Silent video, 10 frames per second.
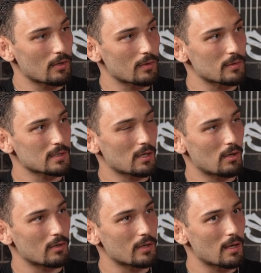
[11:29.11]
so it was
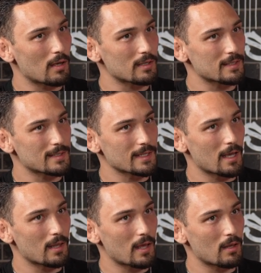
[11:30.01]
called
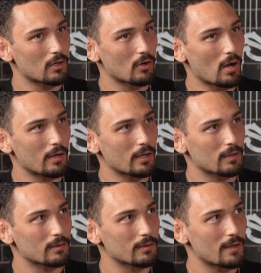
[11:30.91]
CLL, chronic
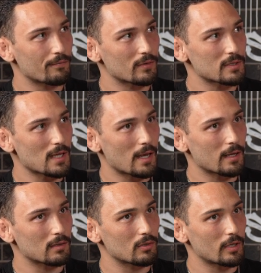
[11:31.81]

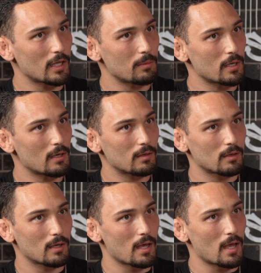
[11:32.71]
lymphocytic leukemia.
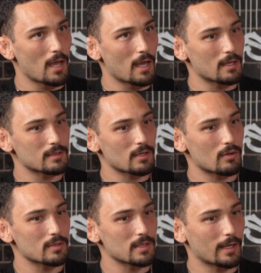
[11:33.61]
And
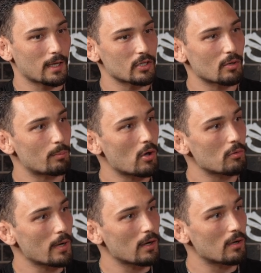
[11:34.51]
so it's like in your
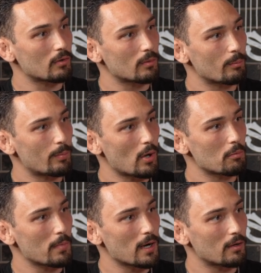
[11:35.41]
bone
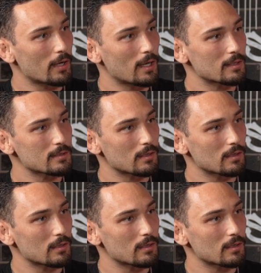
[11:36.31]
marrow cancer.